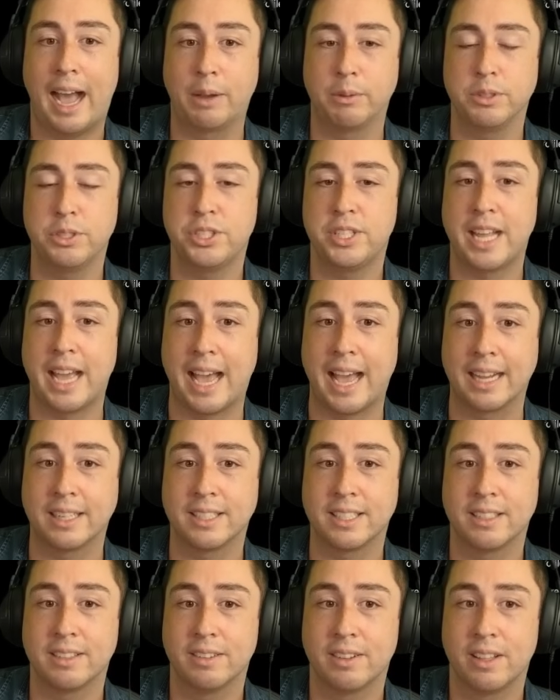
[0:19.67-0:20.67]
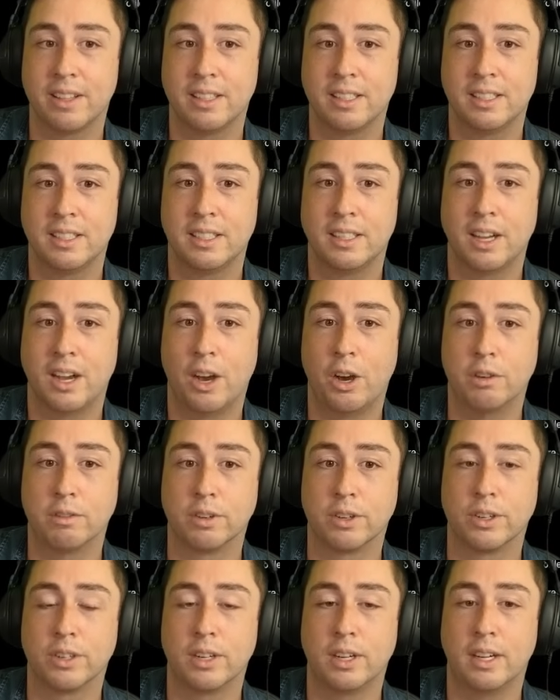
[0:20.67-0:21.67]
was tagged
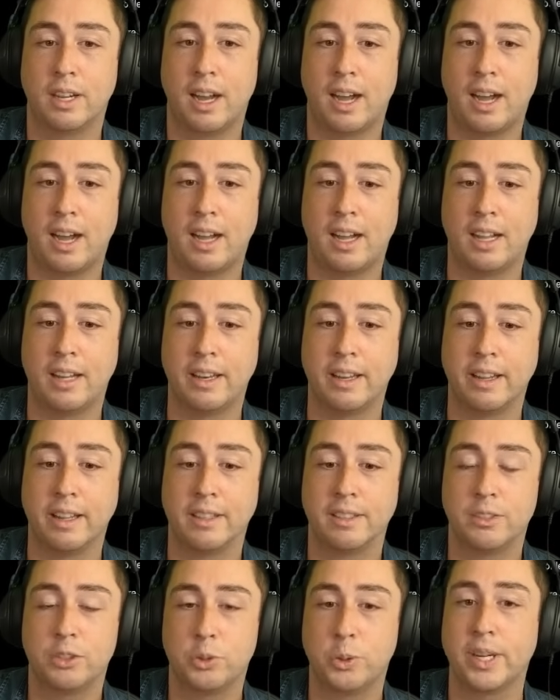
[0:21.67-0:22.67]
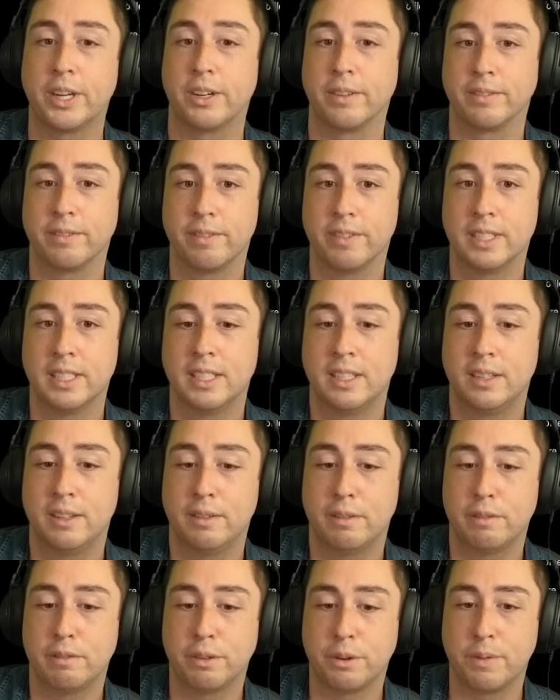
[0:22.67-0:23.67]
over on Twitter
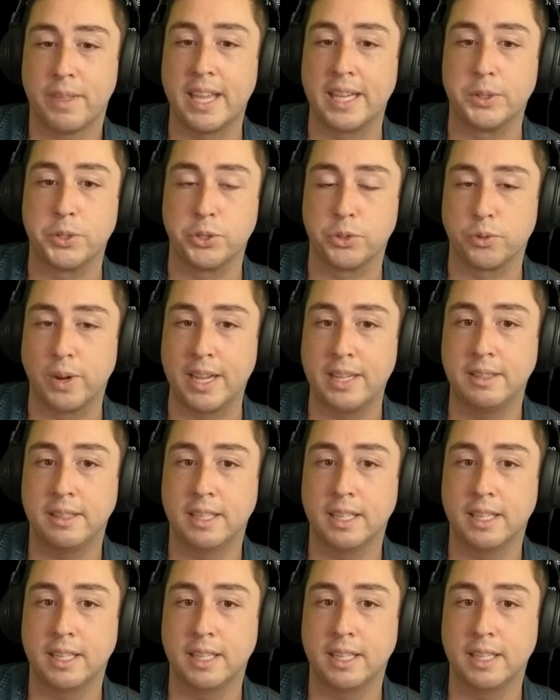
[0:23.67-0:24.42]
for this, right?